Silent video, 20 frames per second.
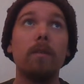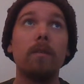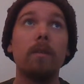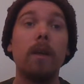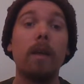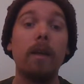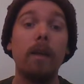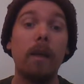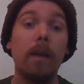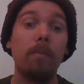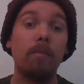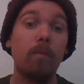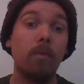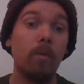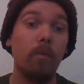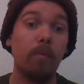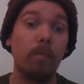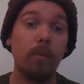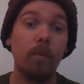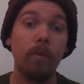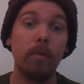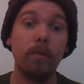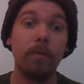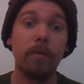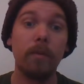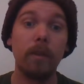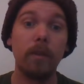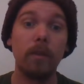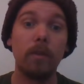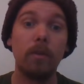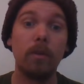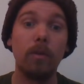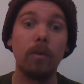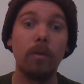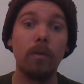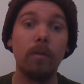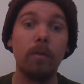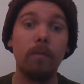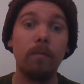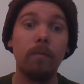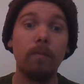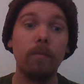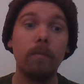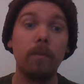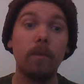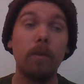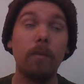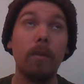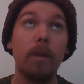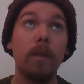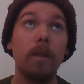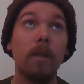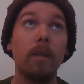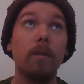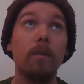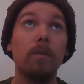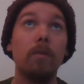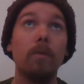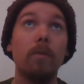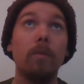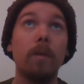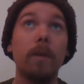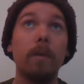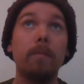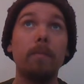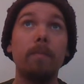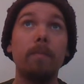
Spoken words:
I had more important things to do, so I didn't do it.